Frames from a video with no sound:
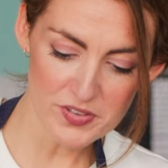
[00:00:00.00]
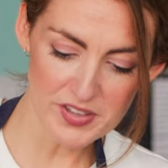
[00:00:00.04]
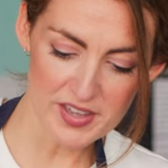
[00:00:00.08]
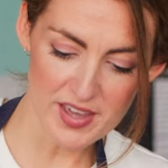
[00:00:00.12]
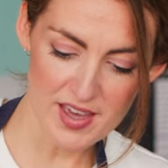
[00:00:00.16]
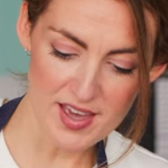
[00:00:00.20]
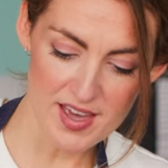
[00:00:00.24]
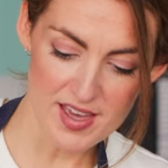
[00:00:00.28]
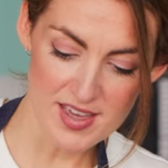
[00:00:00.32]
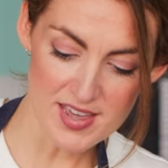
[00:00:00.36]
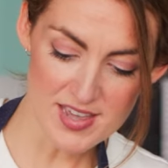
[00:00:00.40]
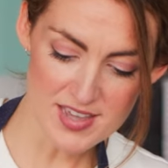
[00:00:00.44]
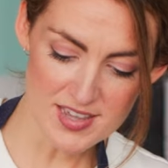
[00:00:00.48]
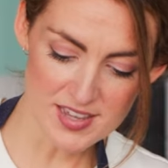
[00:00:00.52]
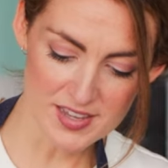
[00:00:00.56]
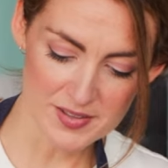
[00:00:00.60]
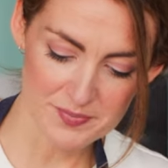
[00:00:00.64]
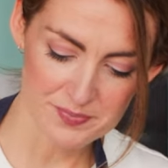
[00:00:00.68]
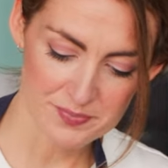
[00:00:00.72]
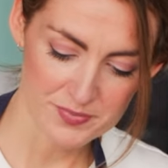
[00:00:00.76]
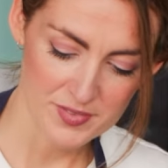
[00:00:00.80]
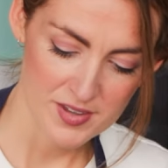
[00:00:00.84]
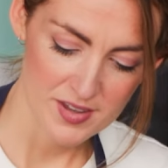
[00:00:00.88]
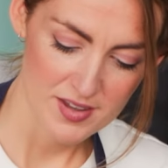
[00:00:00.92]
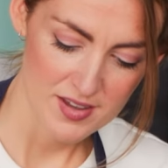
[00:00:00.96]
the cake
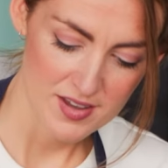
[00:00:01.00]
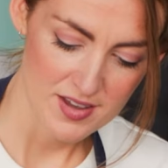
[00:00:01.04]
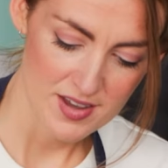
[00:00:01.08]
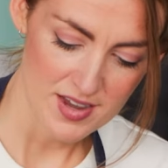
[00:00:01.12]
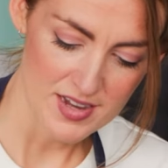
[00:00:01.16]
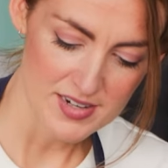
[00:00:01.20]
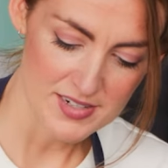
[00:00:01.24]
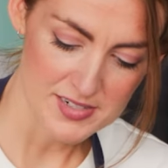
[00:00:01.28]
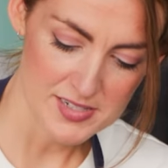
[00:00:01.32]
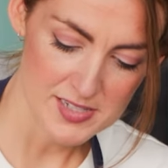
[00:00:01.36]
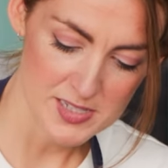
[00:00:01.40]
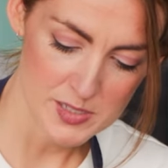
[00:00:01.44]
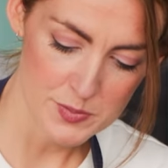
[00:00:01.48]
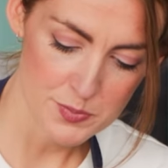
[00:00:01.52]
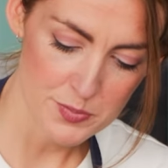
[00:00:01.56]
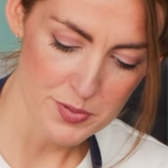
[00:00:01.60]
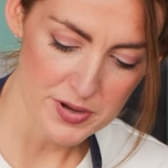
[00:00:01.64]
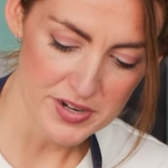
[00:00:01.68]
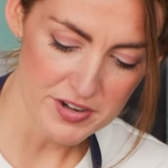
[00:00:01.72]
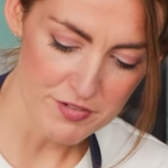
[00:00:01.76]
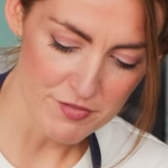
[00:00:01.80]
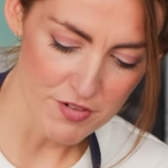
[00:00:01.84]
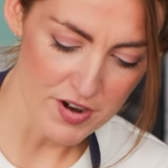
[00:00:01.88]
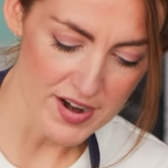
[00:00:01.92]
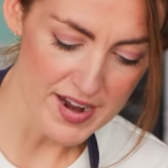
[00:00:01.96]
and
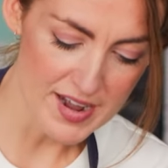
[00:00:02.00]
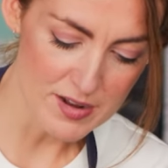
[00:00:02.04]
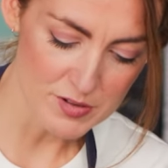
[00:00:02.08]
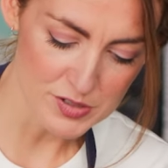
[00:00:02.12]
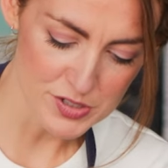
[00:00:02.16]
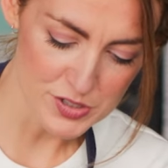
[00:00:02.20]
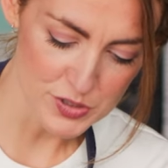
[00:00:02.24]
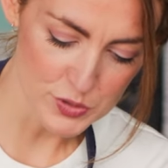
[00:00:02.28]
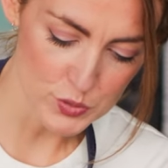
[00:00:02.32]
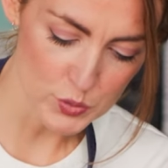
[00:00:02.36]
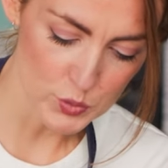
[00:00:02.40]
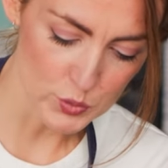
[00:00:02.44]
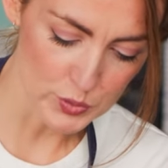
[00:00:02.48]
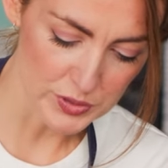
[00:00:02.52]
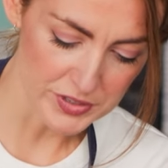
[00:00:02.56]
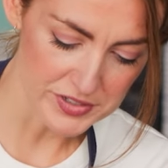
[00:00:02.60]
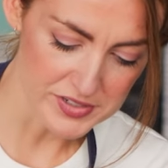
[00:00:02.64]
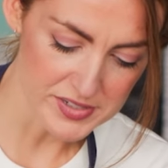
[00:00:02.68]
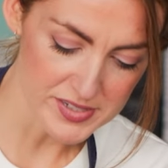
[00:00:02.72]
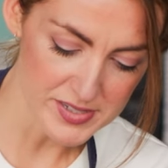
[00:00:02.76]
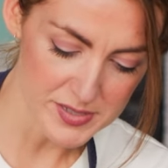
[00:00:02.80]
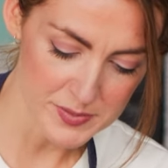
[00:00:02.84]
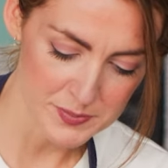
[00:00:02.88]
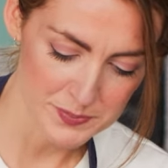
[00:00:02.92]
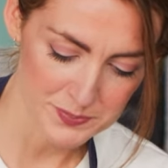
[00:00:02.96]
spread it right out to the
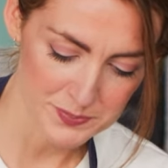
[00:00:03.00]
corners.